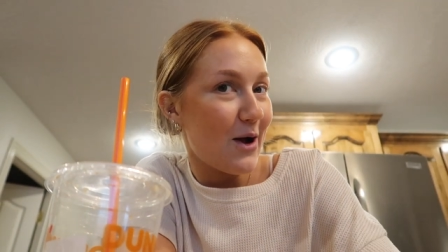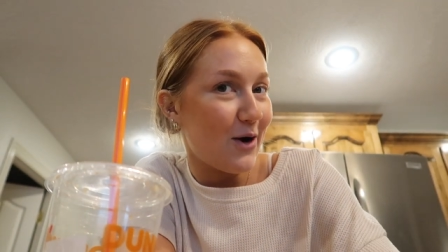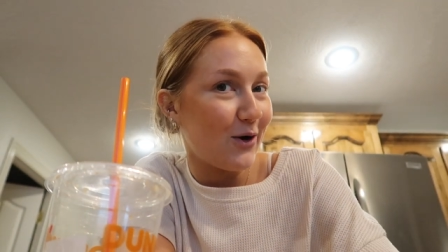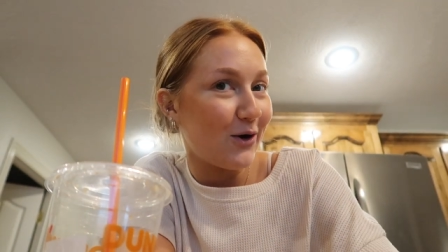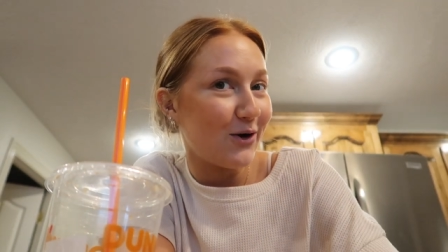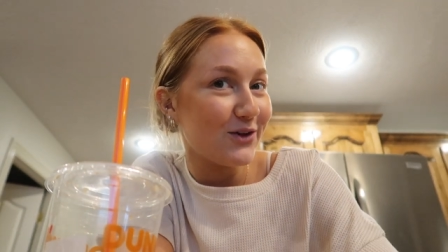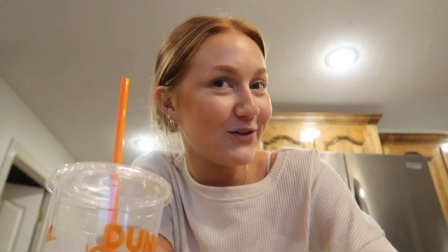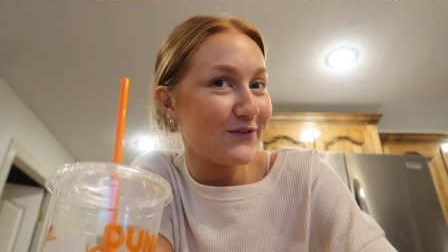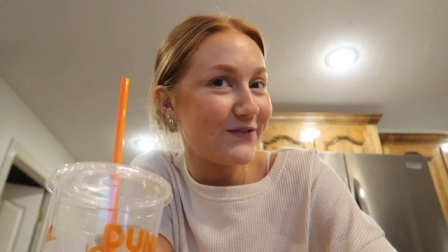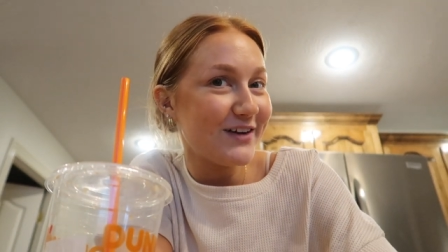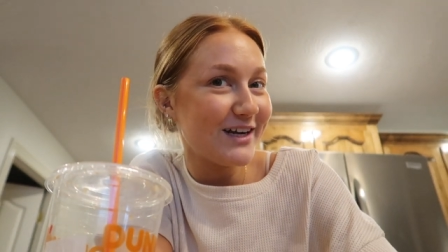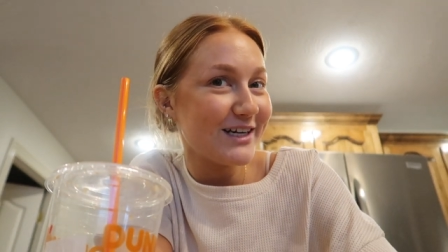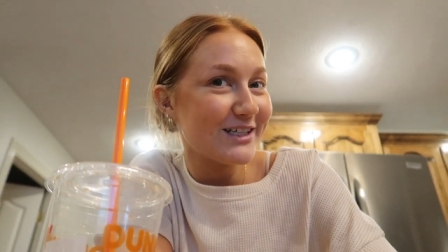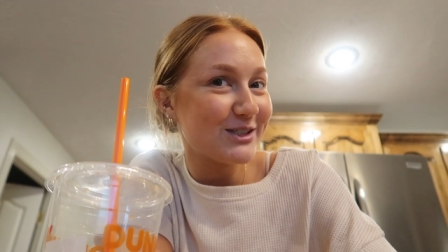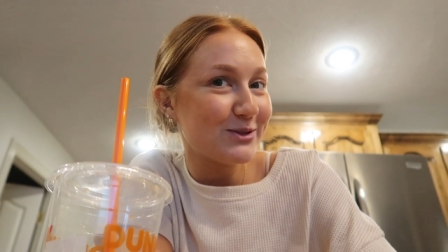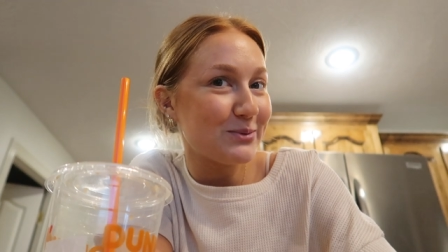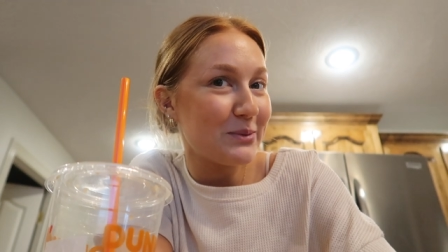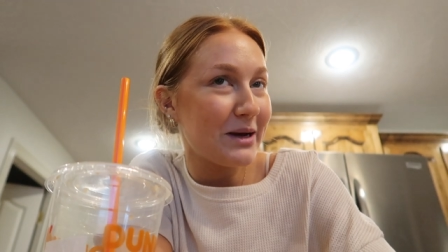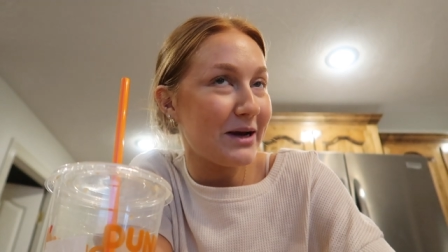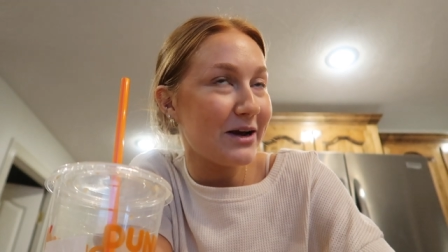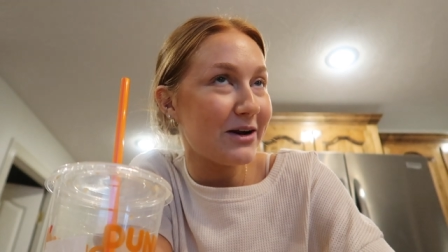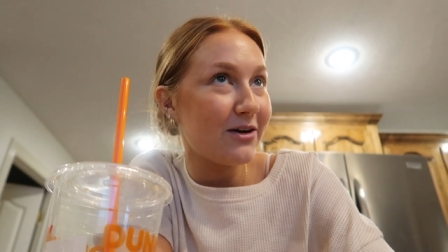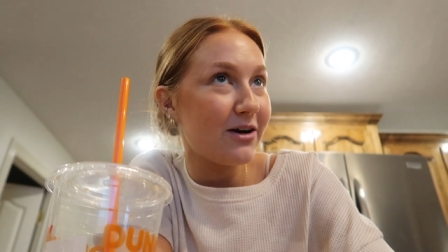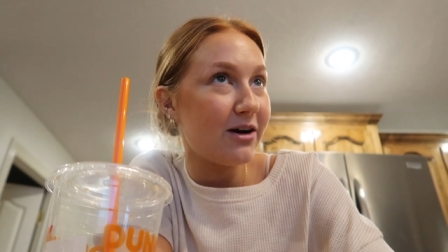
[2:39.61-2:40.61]
all of next
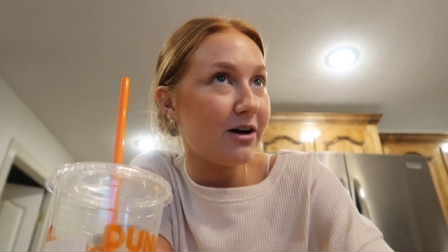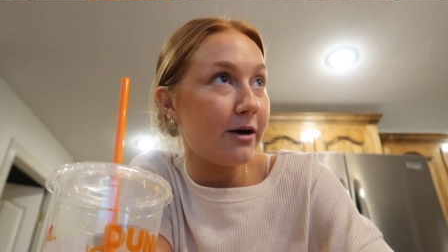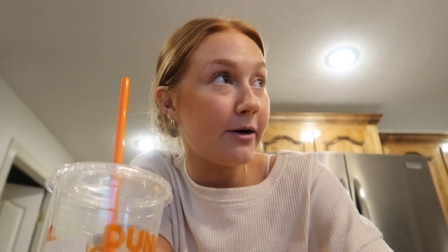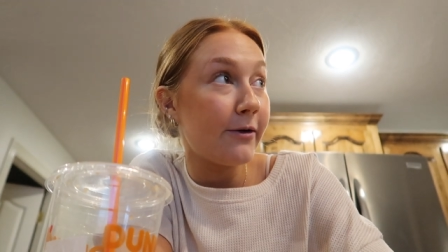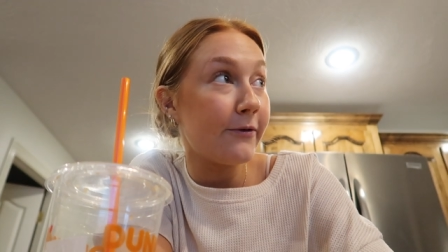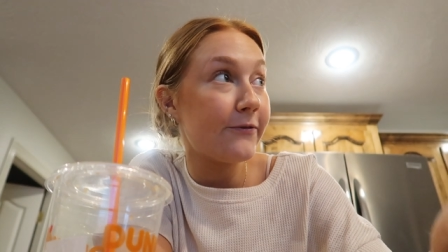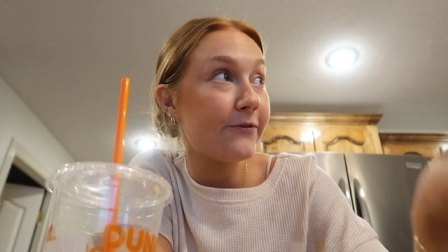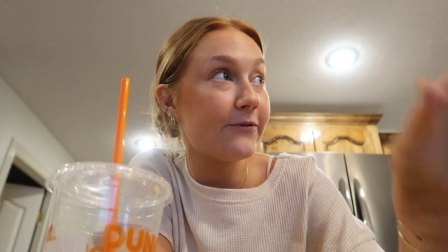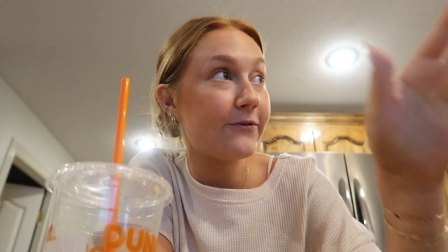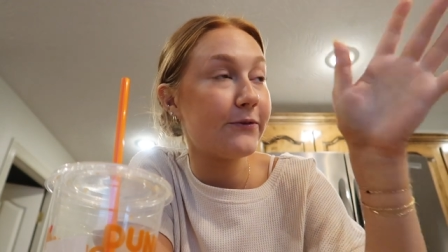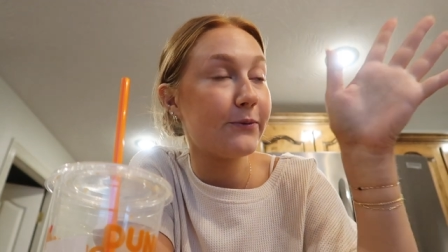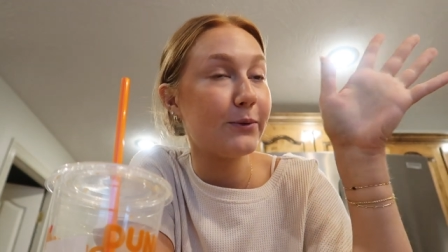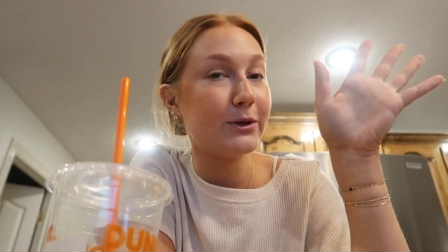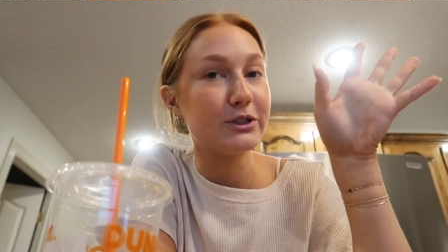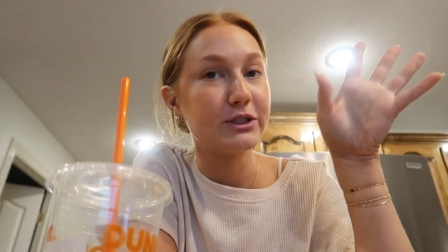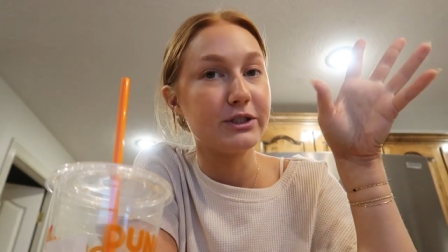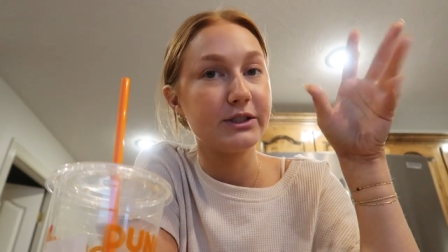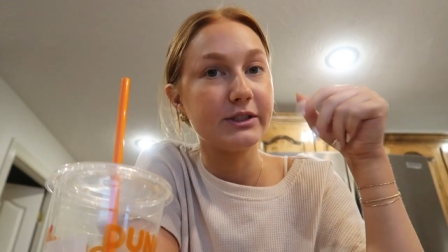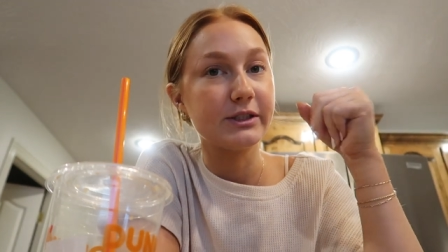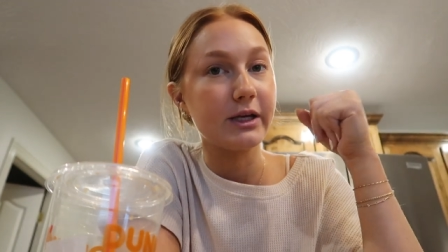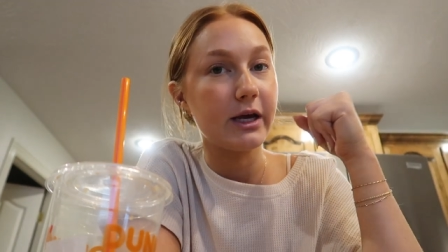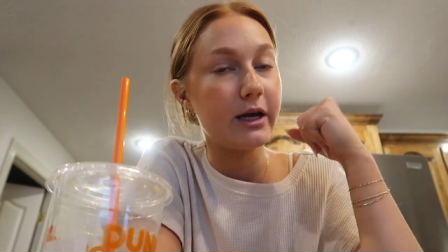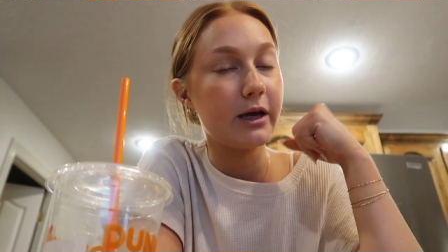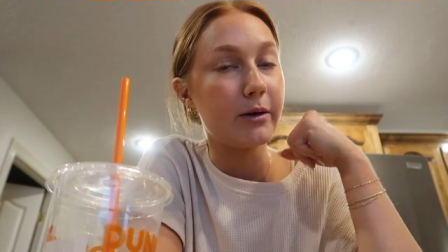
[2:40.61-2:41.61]
weekend off, which
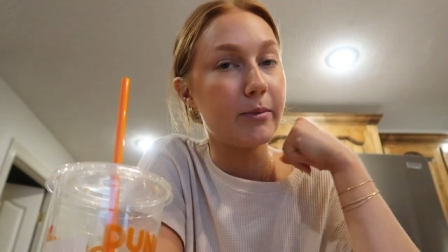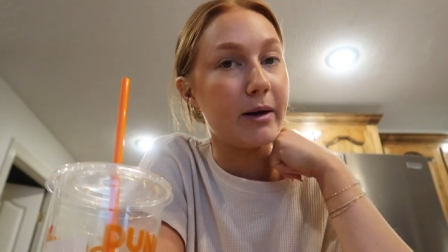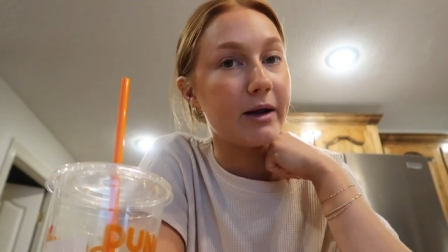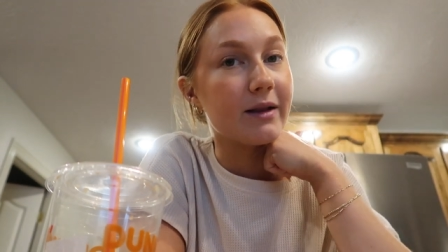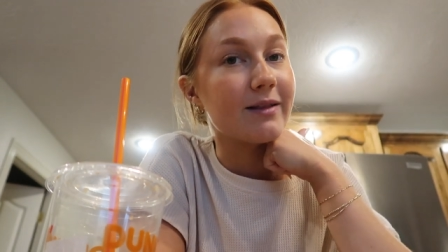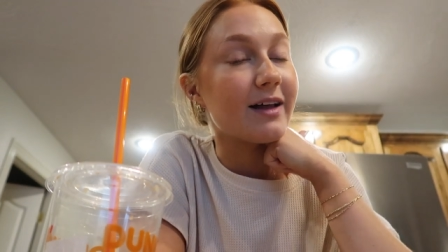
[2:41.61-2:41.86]
is like my